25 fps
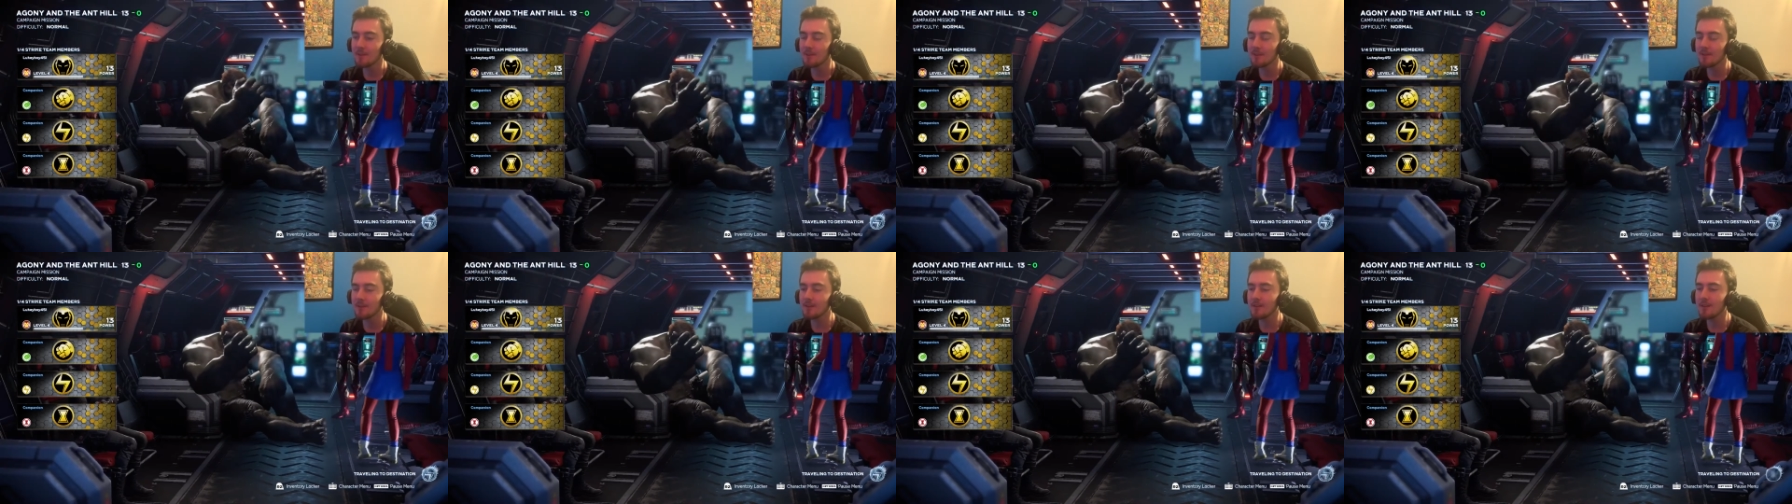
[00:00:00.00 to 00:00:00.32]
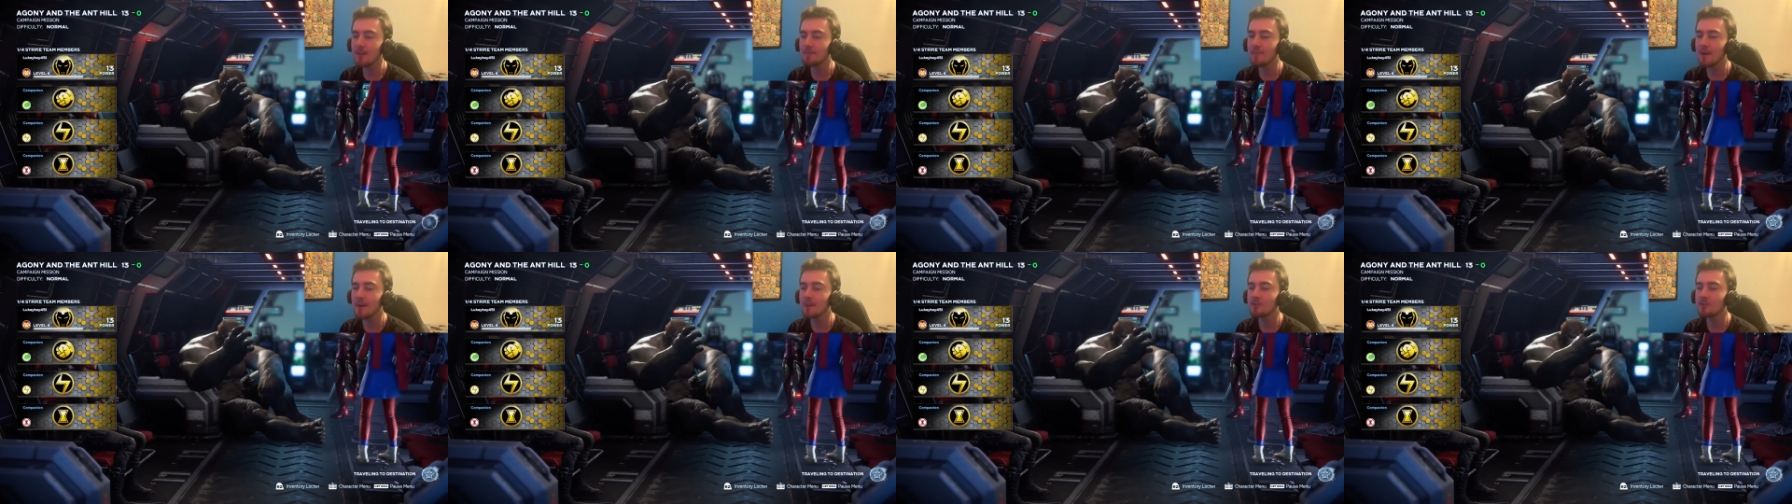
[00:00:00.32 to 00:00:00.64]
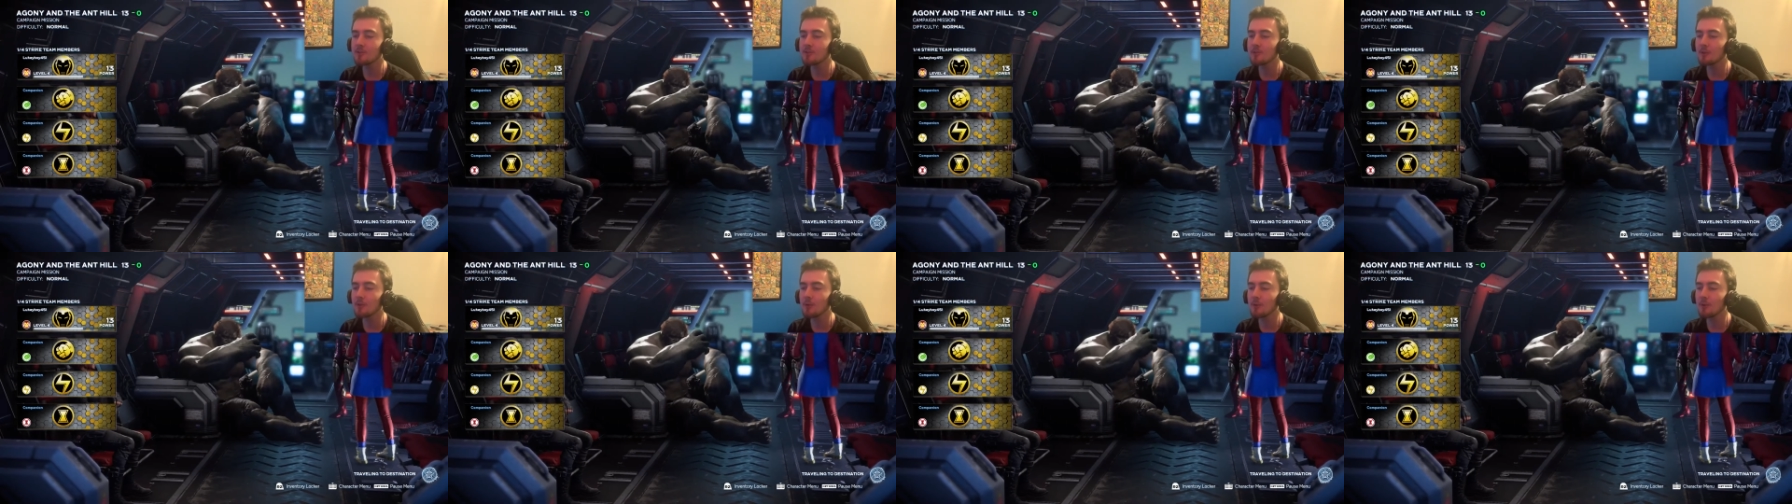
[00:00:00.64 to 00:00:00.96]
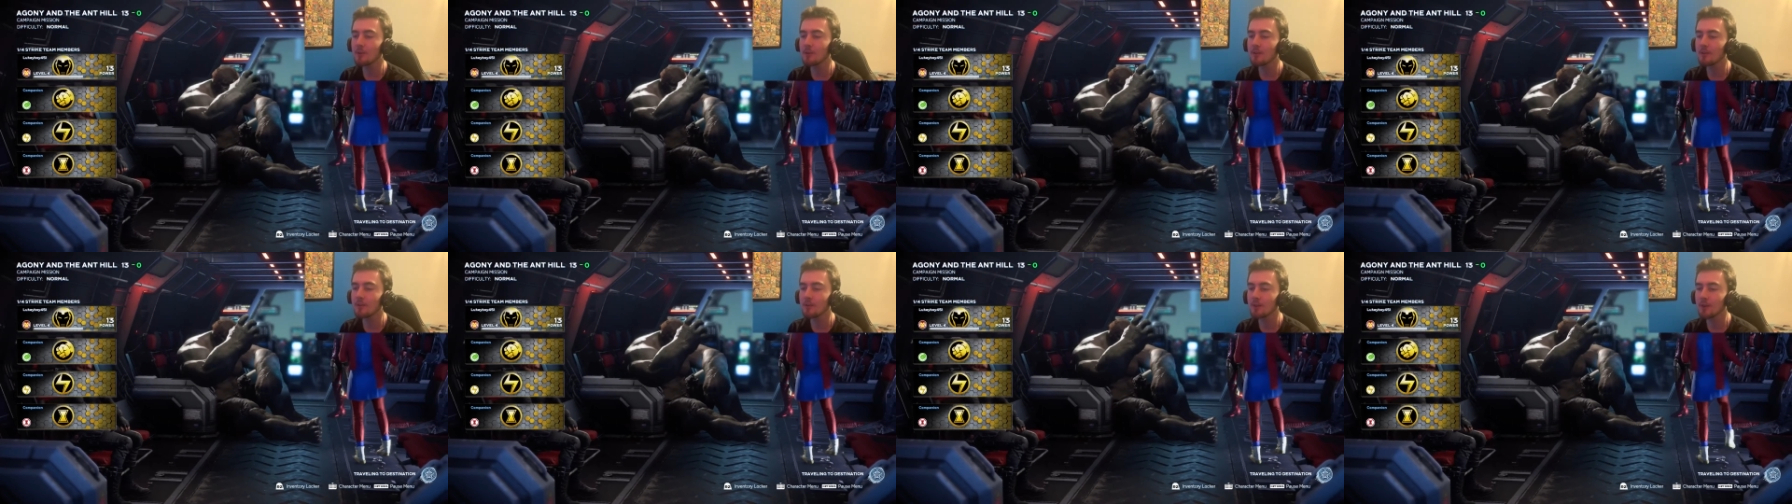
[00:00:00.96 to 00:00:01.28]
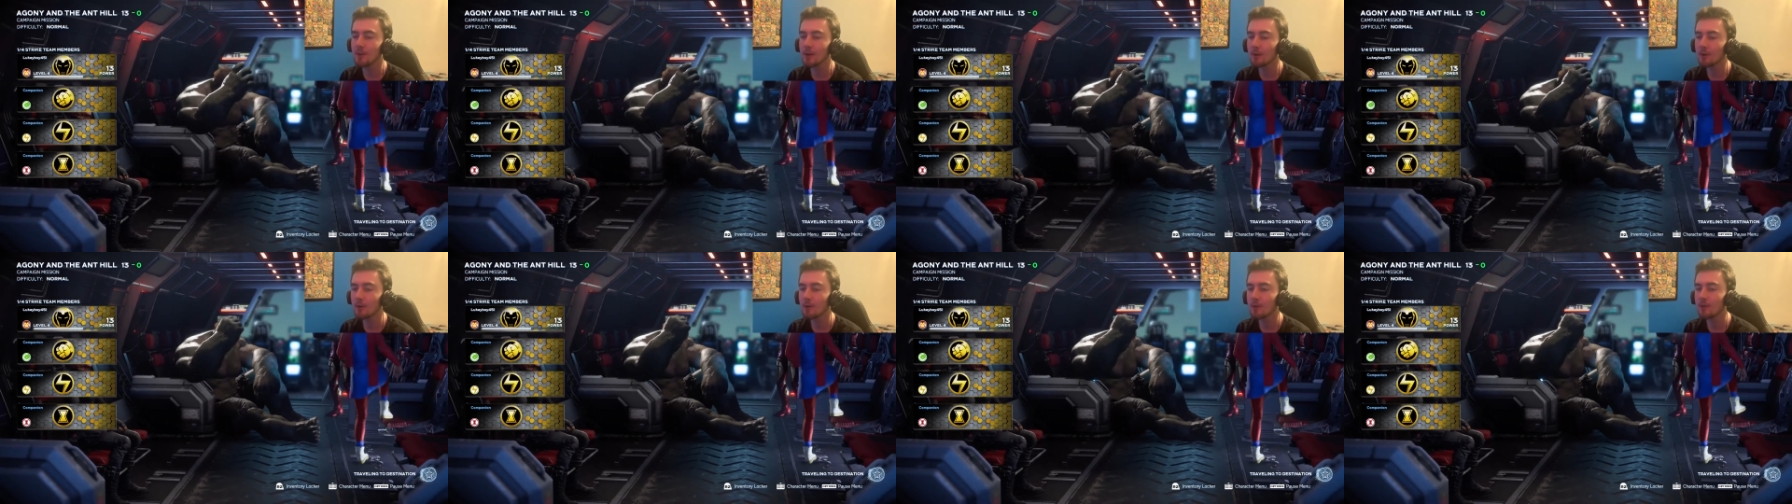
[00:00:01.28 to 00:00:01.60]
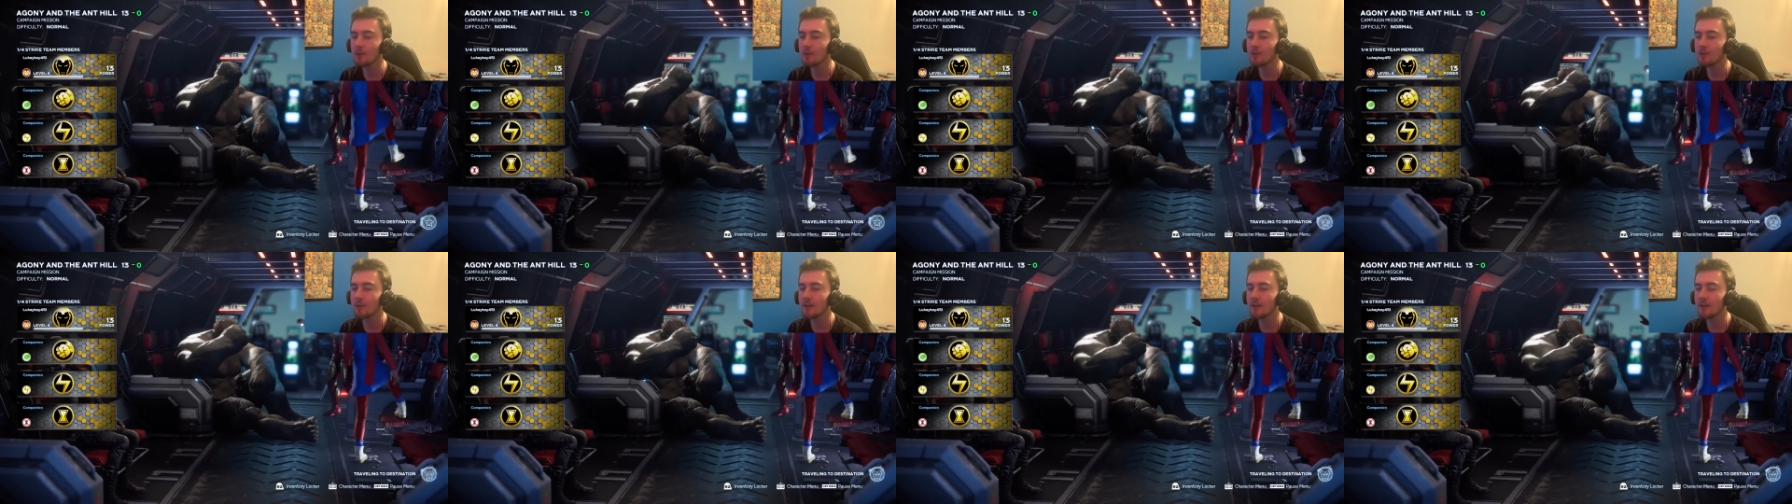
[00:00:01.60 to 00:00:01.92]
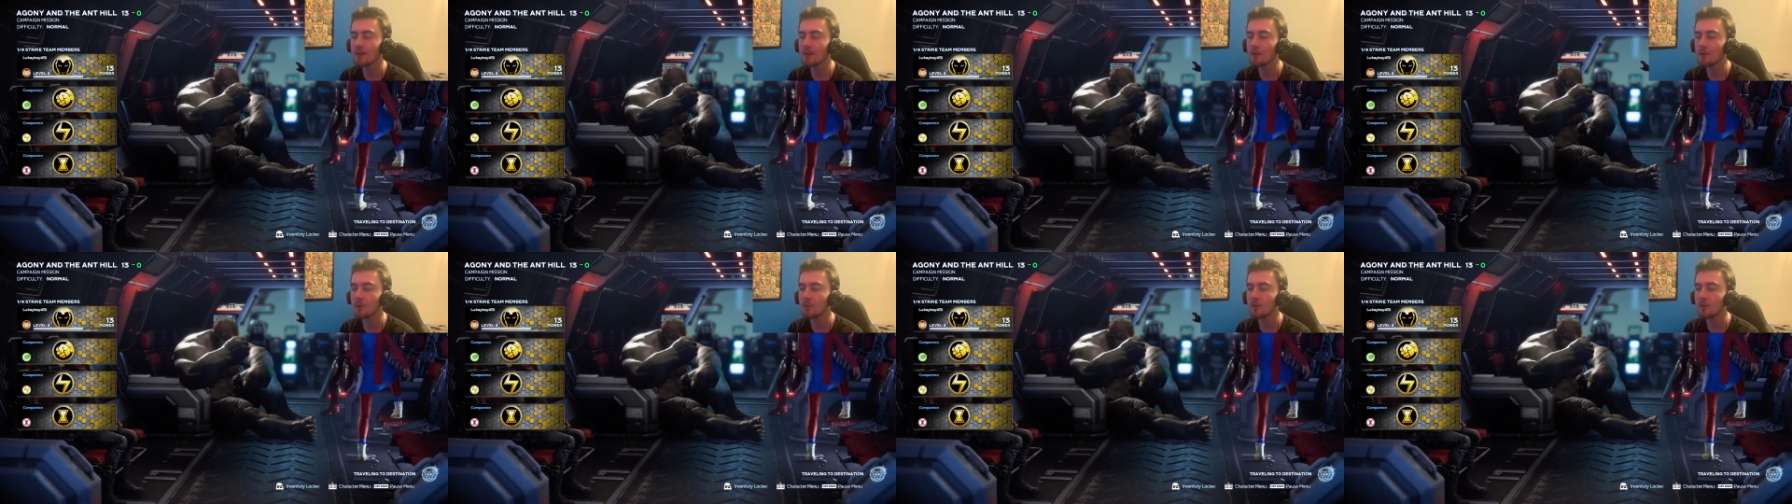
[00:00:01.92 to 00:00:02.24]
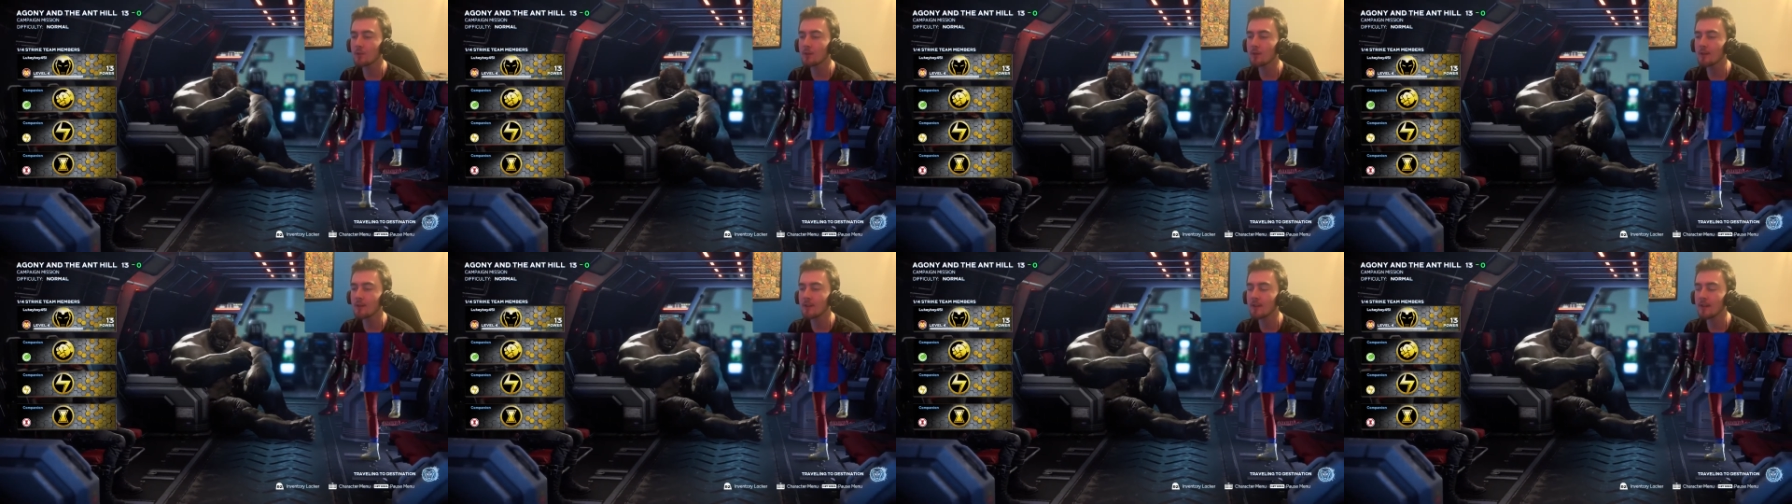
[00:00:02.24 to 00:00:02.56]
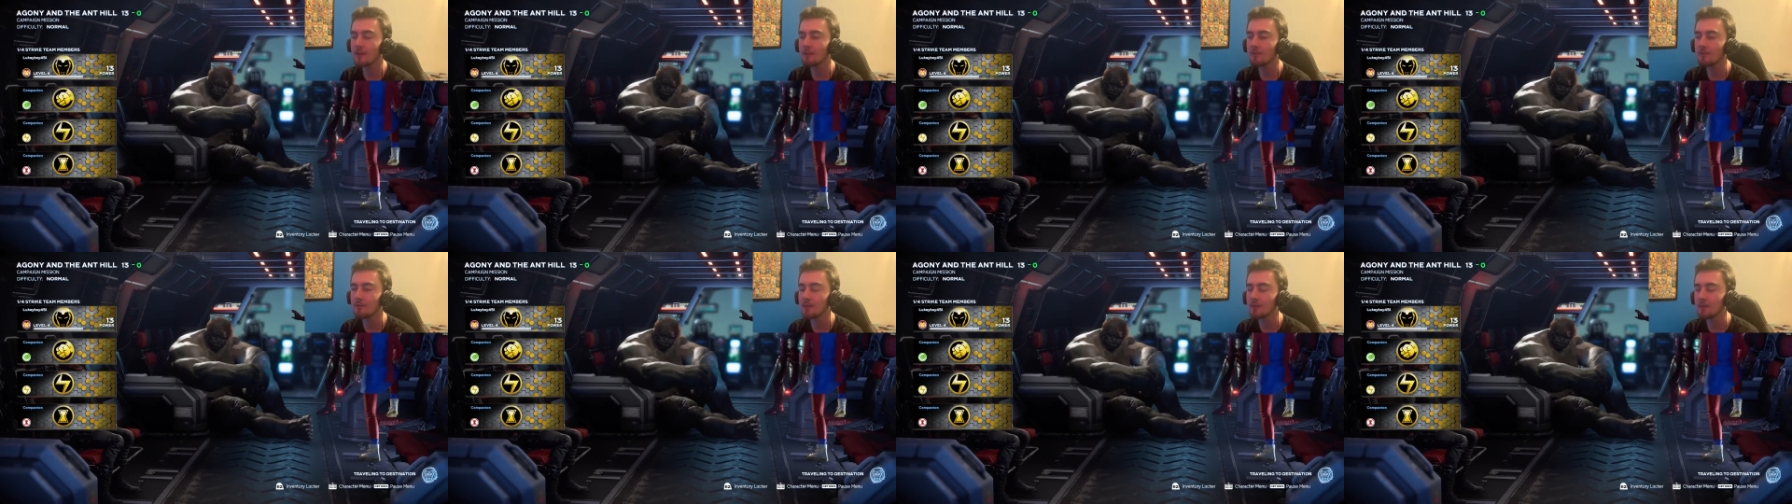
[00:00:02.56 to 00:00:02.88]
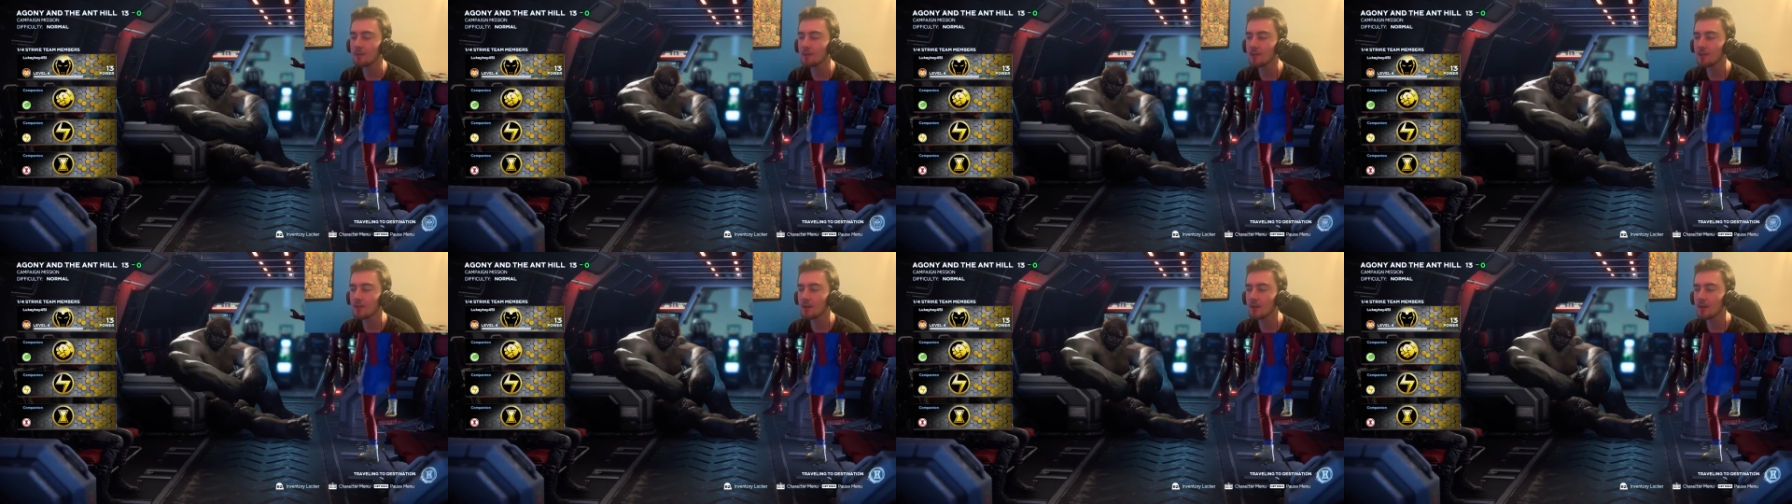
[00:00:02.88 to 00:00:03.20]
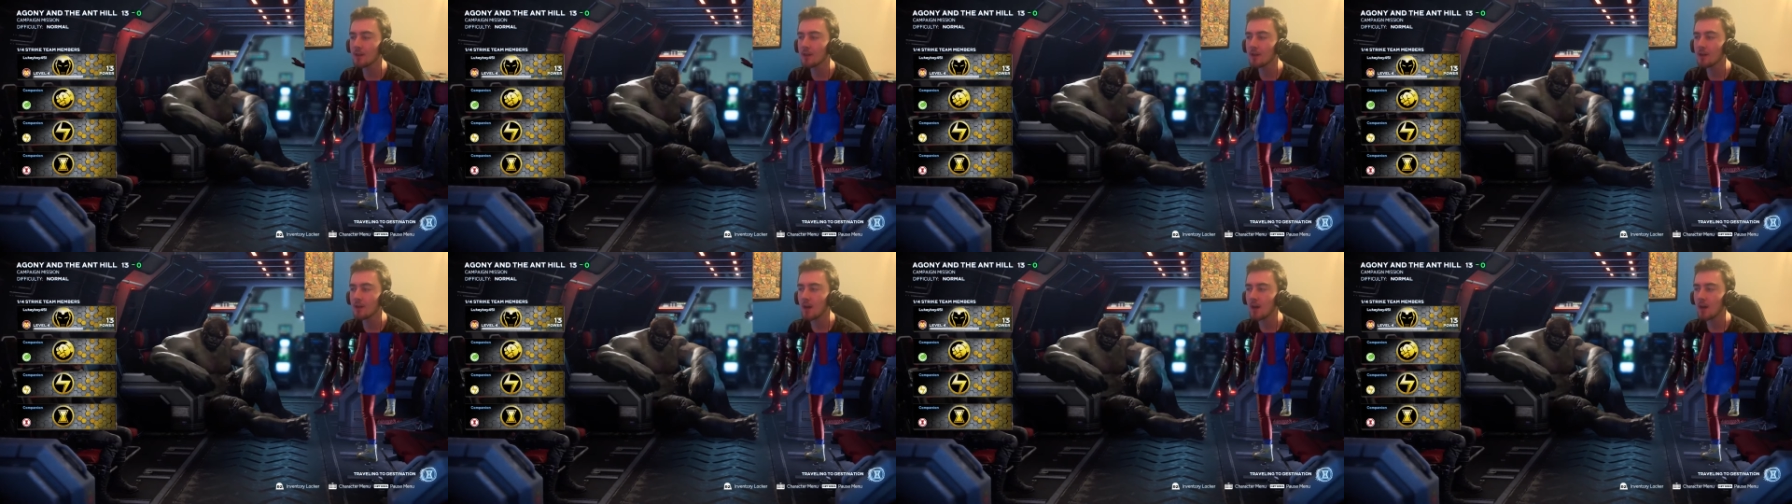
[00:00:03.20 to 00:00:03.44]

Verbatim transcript: You can only imagine all these heroes in their Obsidian outfits.